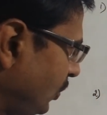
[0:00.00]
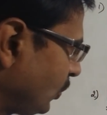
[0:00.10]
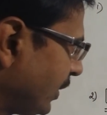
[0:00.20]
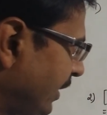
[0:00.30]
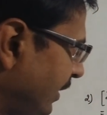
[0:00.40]

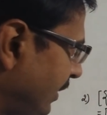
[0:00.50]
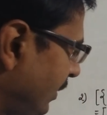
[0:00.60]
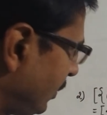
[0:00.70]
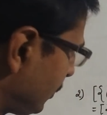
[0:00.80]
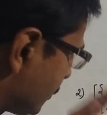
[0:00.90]
you
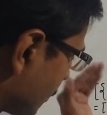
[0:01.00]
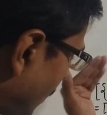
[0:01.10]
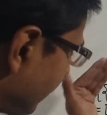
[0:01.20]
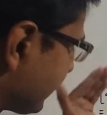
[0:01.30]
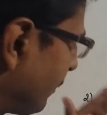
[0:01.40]
can
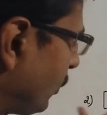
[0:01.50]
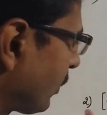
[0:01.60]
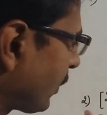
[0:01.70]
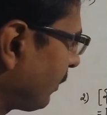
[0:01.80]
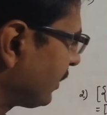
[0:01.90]
solve some
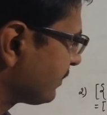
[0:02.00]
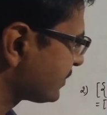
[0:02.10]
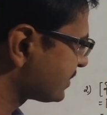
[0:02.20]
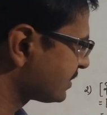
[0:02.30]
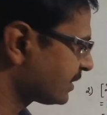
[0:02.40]
more
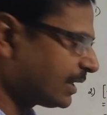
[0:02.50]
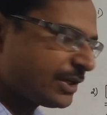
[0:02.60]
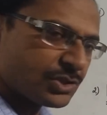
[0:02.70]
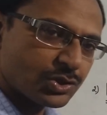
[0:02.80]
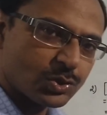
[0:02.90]
problems
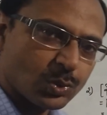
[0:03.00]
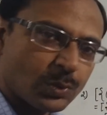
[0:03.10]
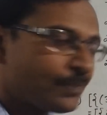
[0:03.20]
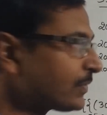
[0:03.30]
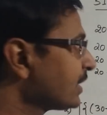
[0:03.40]
related
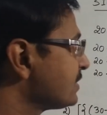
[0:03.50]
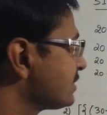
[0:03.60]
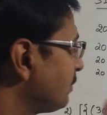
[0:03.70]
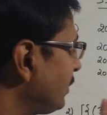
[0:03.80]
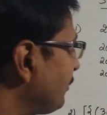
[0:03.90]
to
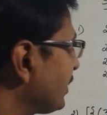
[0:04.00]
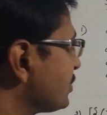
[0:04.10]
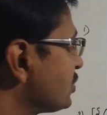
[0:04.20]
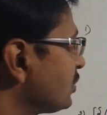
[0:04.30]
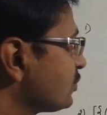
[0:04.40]

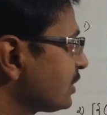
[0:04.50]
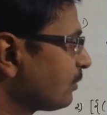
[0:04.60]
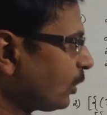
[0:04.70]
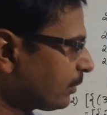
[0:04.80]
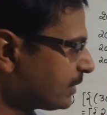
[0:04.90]
simplification
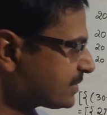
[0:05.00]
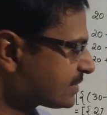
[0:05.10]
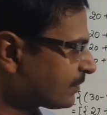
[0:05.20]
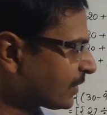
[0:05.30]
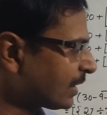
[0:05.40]
using
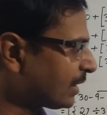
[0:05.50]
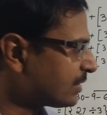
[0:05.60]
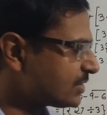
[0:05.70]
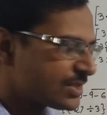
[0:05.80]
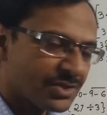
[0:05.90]
BODMAS.
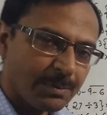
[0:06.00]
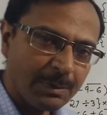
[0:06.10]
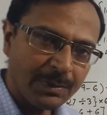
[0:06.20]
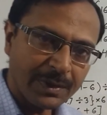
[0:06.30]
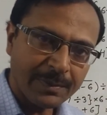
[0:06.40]
Just
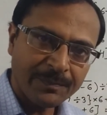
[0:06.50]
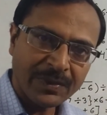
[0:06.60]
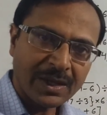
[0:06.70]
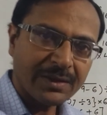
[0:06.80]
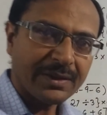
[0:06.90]
remember
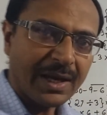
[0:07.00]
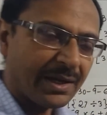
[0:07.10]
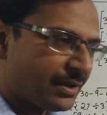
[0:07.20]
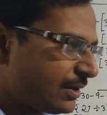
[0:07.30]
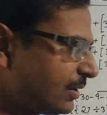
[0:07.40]

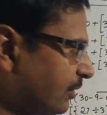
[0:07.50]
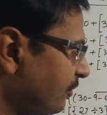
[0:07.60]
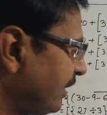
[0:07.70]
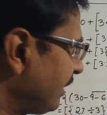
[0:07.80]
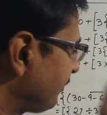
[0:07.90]
that
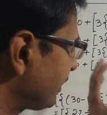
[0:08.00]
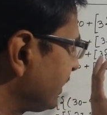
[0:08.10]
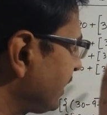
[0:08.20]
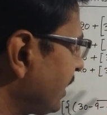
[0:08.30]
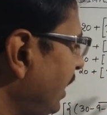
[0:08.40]
whenever
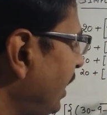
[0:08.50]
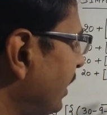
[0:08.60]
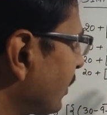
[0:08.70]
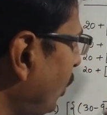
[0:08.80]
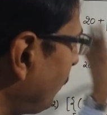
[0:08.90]
there
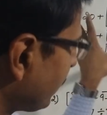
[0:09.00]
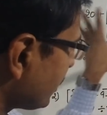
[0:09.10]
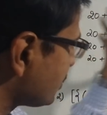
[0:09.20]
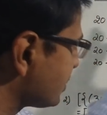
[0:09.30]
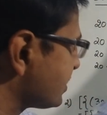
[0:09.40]
are
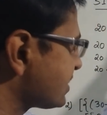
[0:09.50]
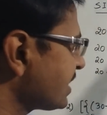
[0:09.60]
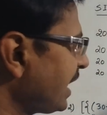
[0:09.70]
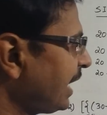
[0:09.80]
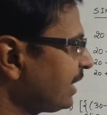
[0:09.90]

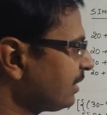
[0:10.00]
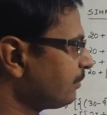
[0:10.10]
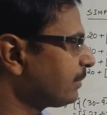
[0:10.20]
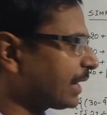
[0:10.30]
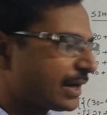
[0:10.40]
operations
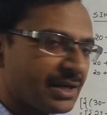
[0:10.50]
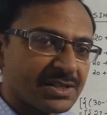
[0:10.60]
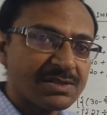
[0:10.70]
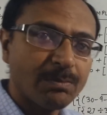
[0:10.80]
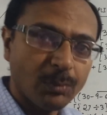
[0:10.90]
and
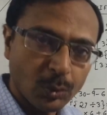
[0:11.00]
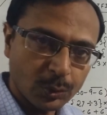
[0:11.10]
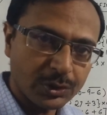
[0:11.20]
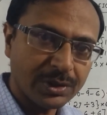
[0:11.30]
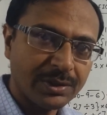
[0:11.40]
brackets
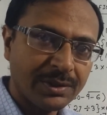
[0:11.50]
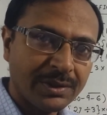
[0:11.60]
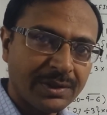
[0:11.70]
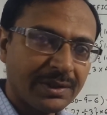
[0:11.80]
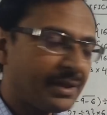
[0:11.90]
both,
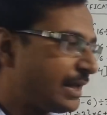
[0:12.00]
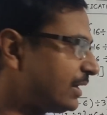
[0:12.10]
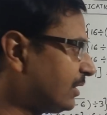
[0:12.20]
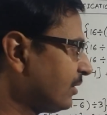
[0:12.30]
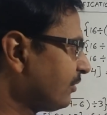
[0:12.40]

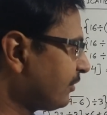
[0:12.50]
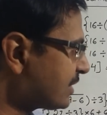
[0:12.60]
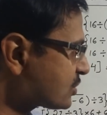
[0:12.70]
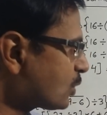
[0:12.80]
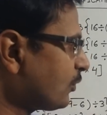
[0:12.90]
then
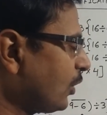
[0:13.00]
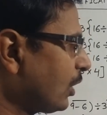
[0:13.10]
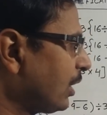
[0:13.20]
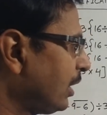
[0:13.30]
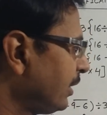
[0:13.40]
first of
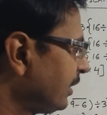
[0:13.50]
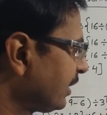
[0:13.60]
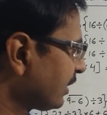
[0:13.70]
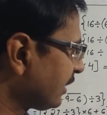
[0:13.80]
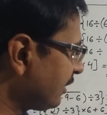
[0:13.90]
all
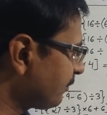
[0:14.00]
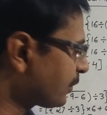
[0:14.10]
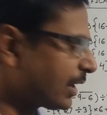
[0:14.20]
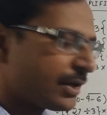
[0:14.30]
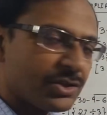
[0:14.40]

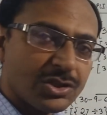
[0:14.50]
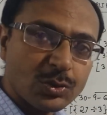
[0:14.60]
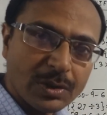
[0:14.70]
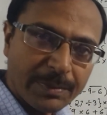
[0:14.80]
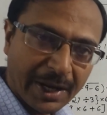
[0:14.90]
give priority
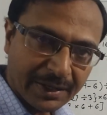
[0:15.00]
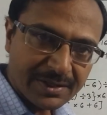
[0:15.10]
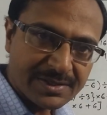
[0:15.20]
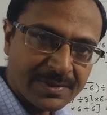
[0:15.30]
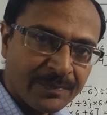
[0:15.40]
to the
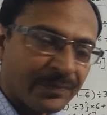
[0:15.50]
brackets,